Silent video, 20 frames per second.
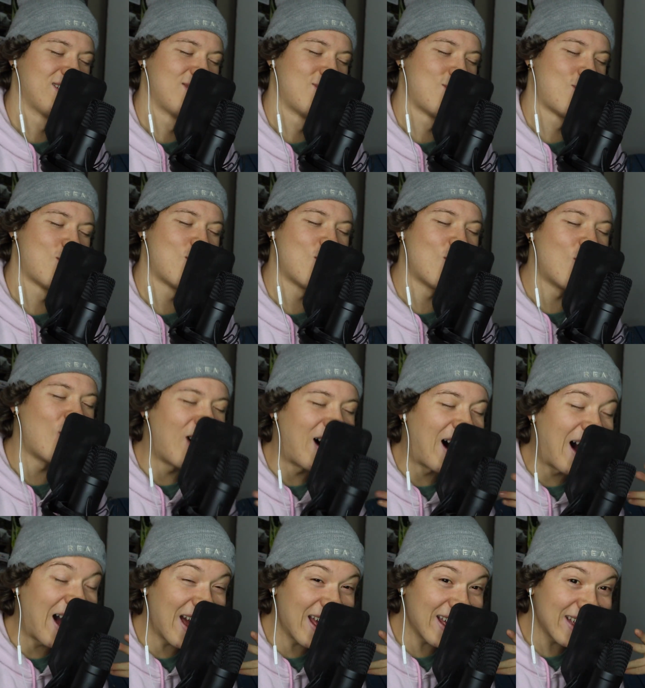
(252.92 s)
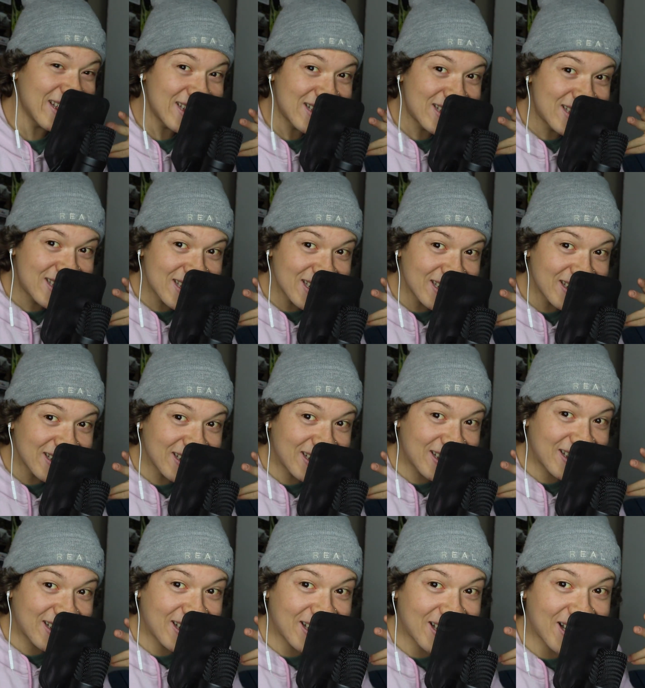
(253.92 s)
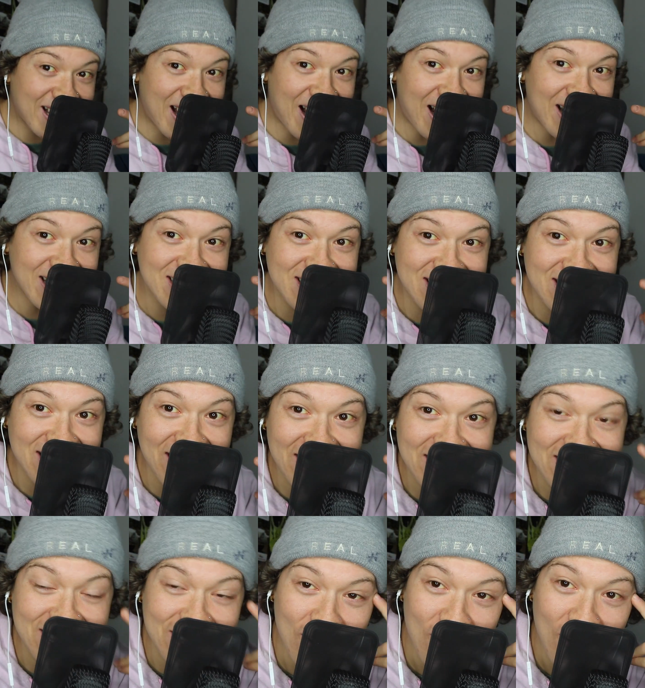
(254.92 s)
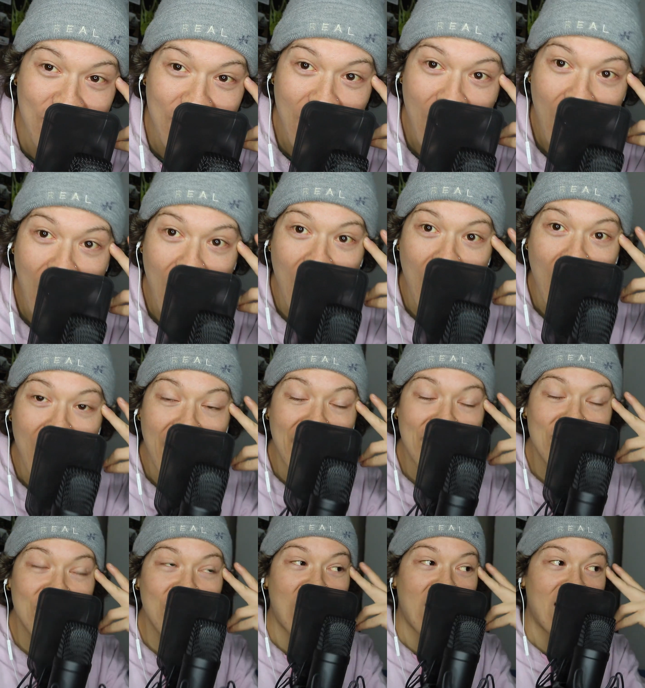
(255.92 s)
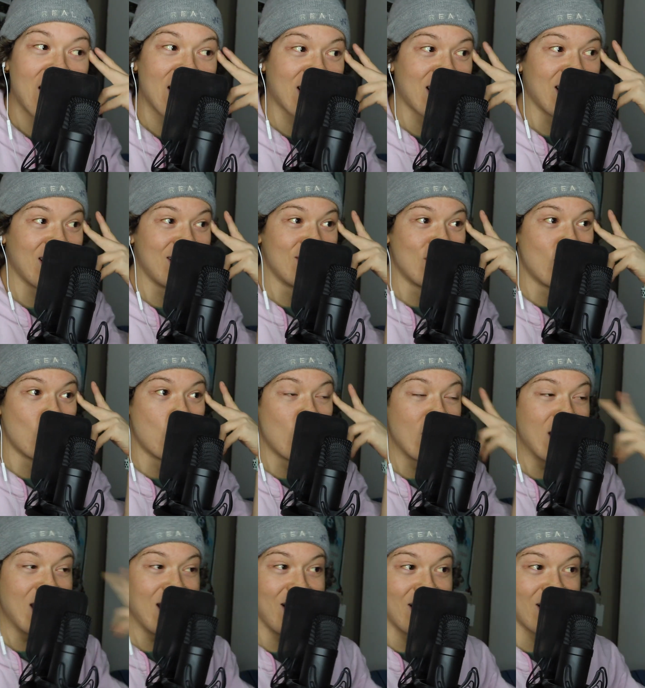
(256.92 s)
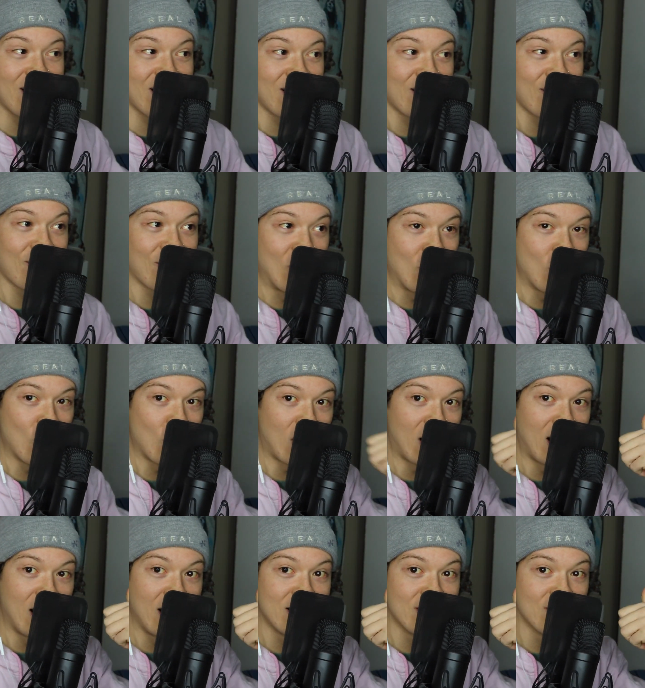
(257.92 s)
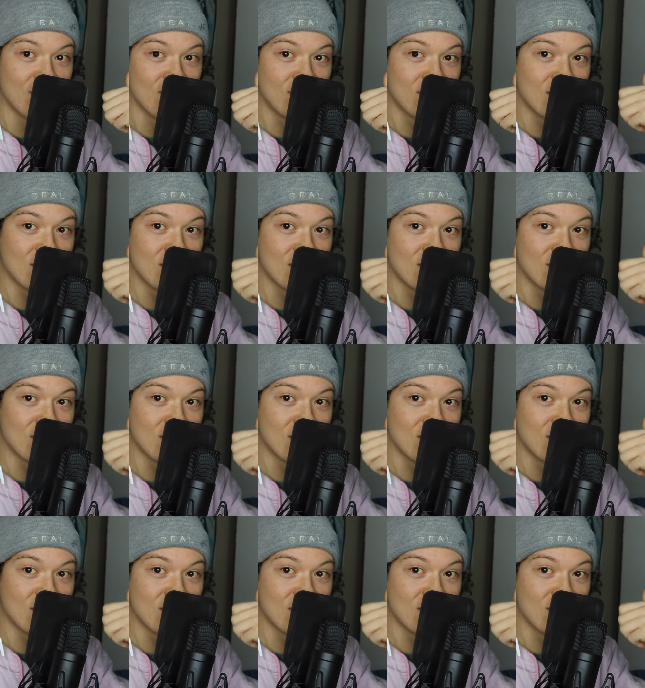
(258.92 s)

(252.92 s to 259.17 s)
What? That shit's fucking weird, for one.